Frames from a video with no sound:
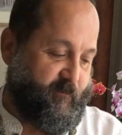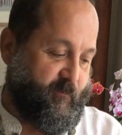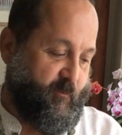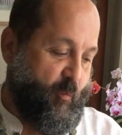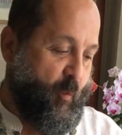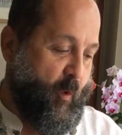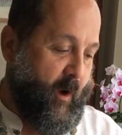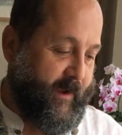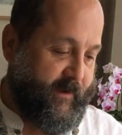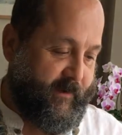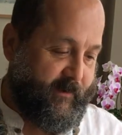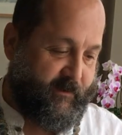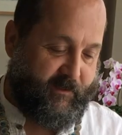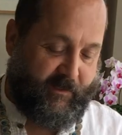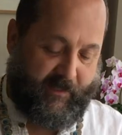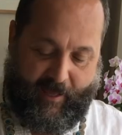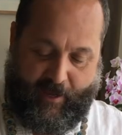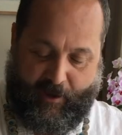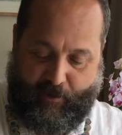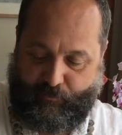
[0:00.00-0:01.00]
white
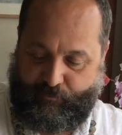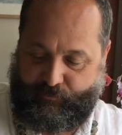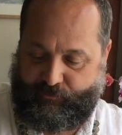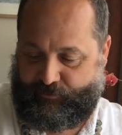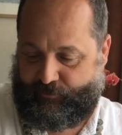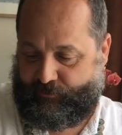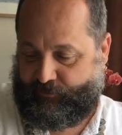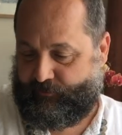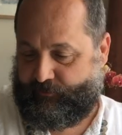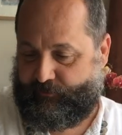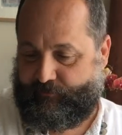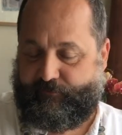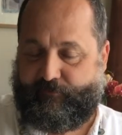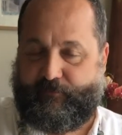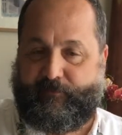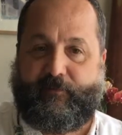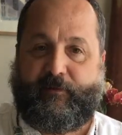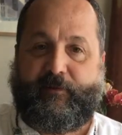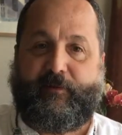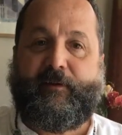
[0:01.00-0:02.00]
cloud shirt
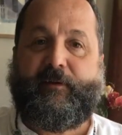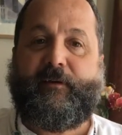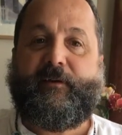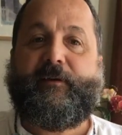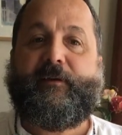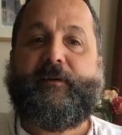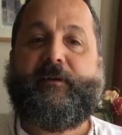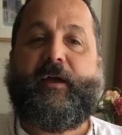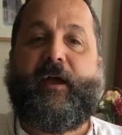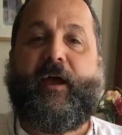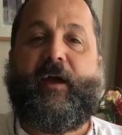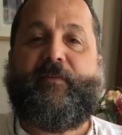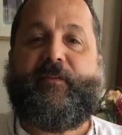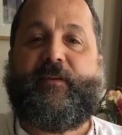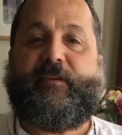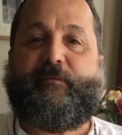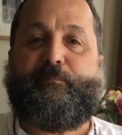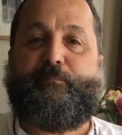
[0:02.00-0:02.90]
and these